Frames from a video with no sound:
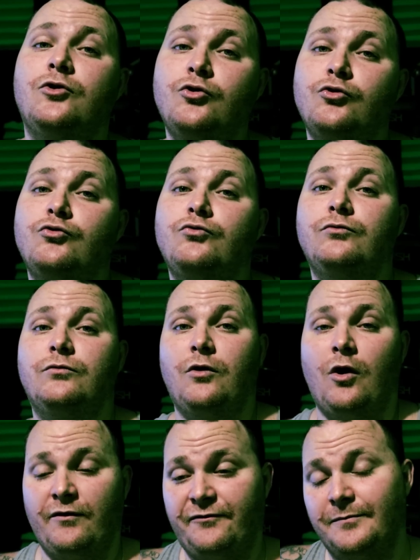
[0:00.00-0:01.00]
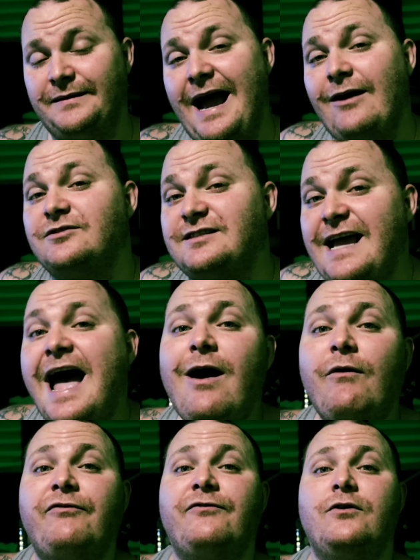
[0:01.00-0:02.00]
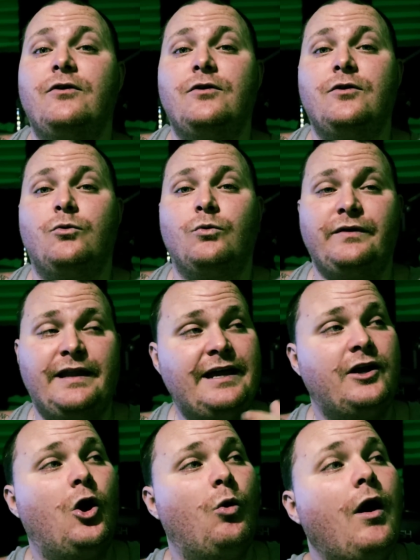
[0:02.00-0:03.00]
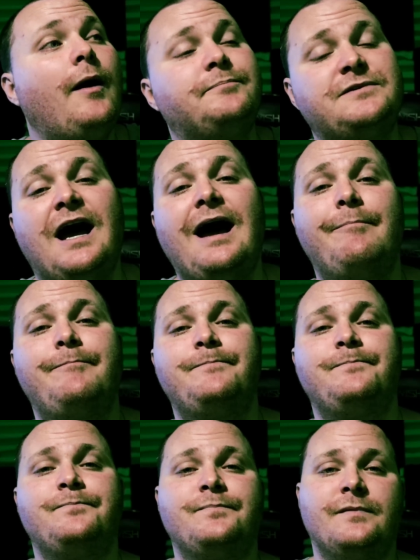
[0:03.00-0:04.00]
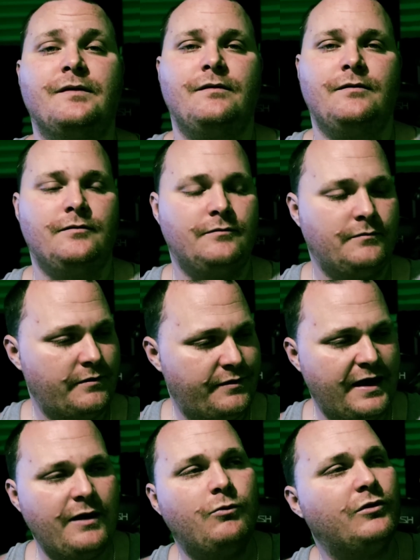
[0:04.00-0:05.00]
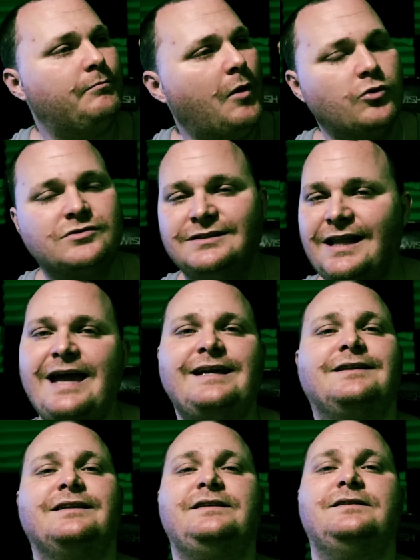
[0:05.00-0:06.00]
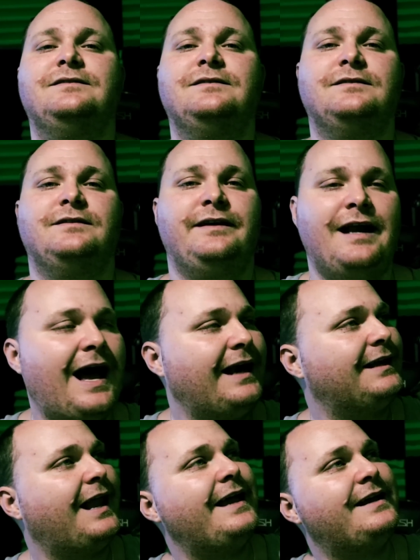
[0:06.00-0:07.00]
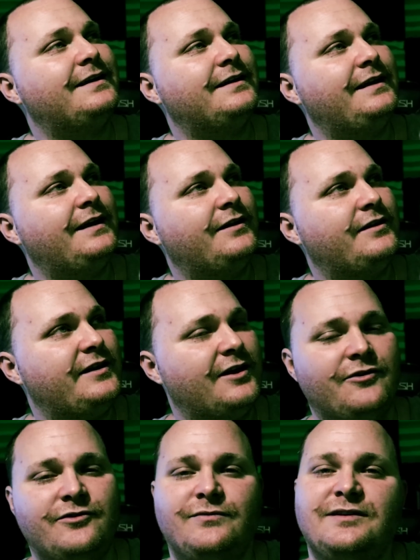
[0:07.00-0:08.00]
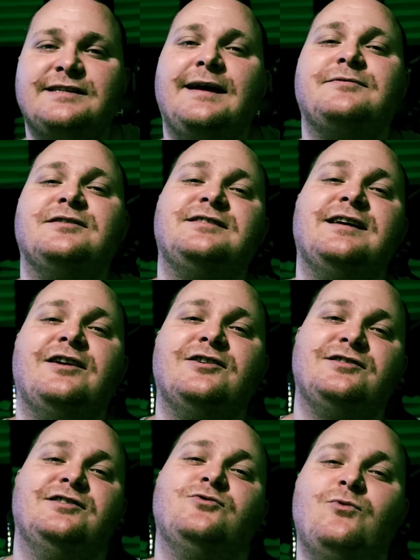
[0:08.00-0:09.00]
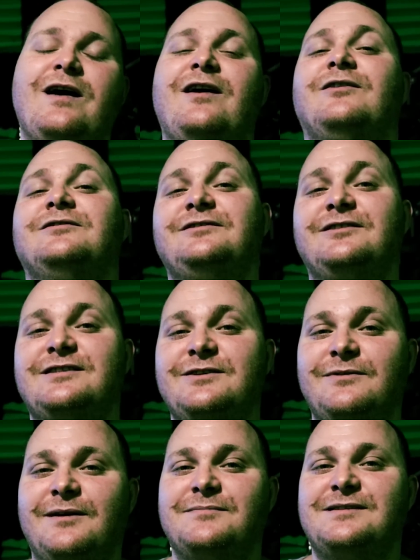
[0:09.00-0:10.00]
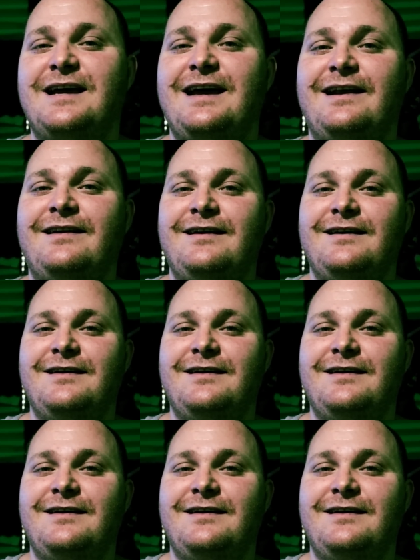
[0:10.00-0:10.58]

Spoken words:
who are from down south, when they go up top, they would most likely not like the other reception centers as well. You see what I'm saying?